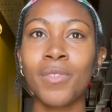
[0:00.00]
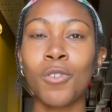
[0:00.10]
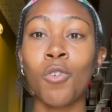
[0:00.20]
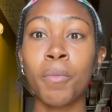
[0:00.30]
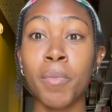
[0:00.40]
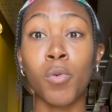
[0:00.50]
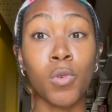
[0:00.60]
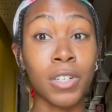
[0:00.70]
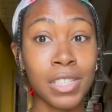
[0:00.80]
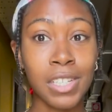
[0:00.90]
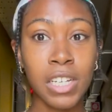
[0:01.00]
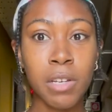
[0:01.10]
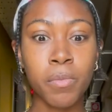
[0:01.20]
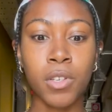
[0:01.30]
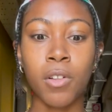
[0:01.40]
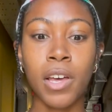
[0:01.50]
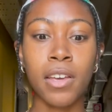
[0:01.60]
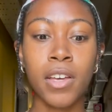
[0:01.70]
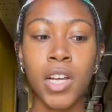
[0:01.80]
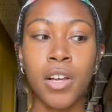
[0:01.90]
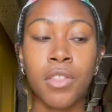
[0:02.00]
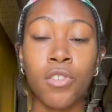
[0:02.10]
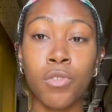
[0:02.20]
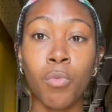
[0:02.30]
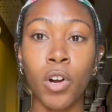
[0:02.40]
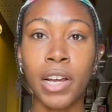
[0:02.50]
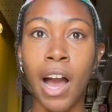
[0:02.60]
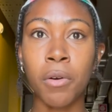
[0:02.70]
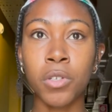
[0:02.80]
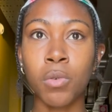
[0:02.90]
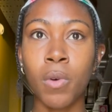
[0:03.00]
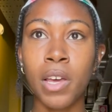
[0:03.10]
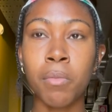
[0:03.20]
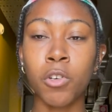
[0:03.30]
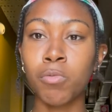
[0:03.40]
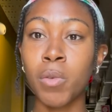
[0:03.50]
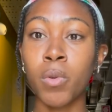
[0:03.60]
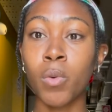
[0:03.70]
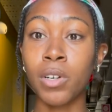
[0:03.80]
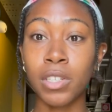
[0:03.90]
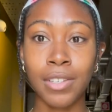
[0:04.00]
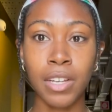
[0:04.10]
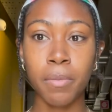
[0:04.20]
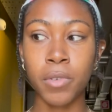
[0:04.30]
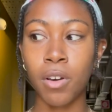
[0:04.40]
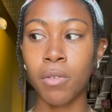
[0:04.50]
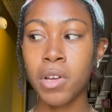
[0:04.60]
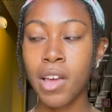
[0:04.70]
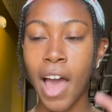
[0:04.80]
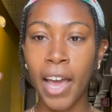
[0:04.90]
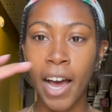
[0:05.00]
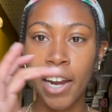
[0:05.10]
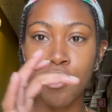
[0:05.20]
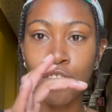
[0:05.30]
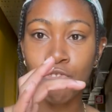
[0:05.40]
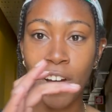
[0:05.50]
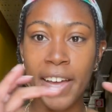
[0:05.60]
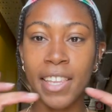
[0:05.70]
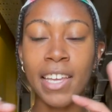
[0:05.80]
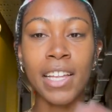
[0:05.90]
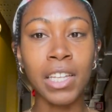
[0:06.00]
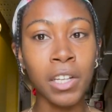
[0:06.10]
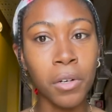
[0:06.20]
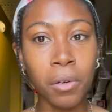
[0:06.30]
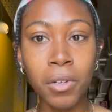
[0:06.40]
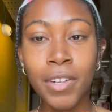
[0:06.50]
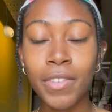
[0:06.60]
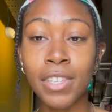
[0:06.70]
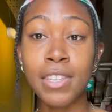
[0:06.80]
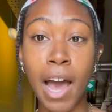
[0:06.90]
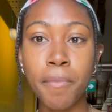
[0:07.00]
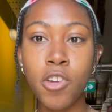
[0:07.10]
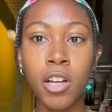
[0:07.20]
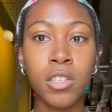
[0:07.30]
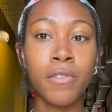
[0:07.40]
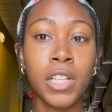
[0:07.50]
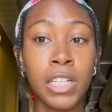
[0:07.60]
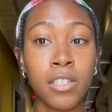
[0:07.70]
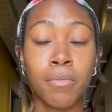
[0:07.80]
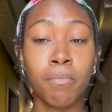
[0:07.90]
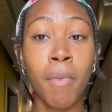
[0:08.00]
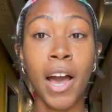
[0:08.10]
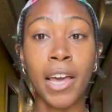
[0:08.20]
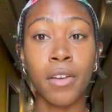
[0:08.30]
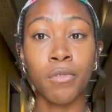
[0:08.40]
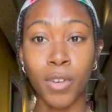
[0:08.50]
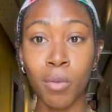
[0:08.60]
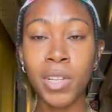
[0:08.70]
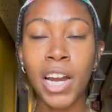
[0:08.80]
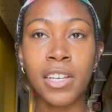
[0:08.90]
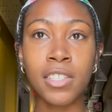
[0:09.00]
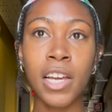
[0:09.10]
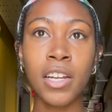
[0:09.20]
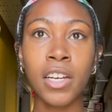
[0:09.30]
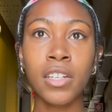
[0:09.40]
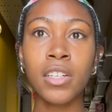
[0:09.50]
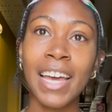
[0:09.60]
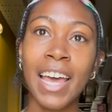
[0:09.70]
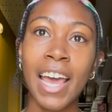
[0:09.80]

Or people were asleep. So like this morning I was awake, most people were asleep. So I kind of just tried to get little snapshots of at least my room that I stayed in.